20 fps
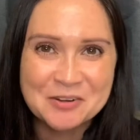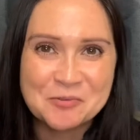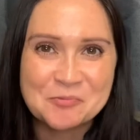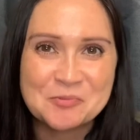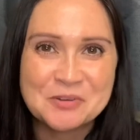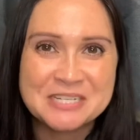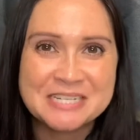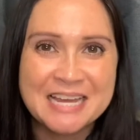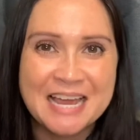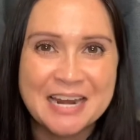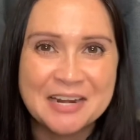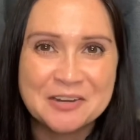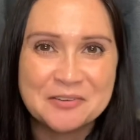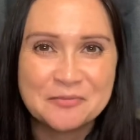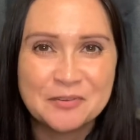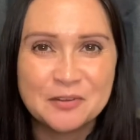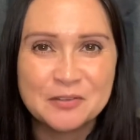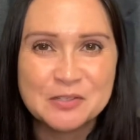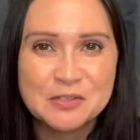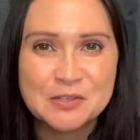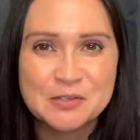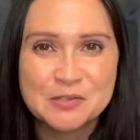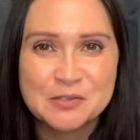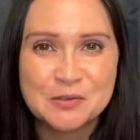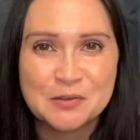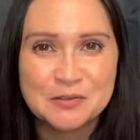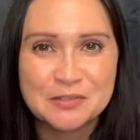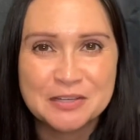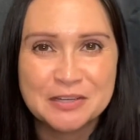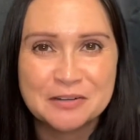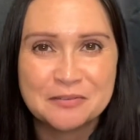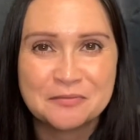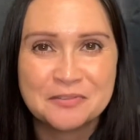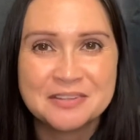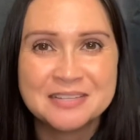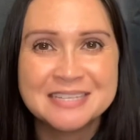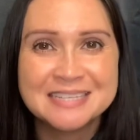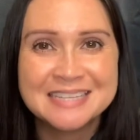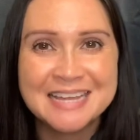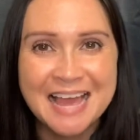Rodan Fields consultant for
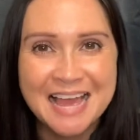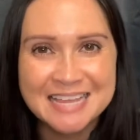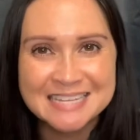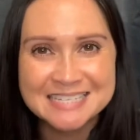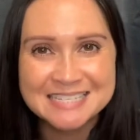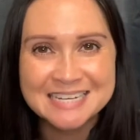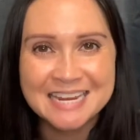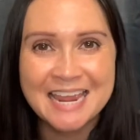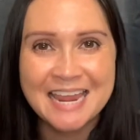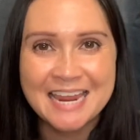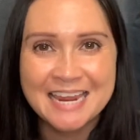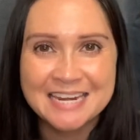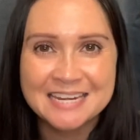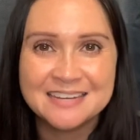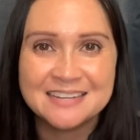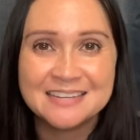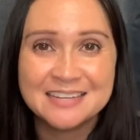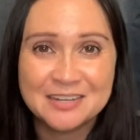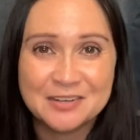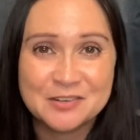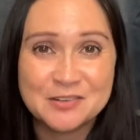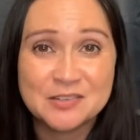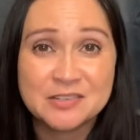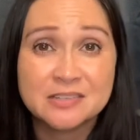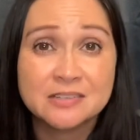the last eight years.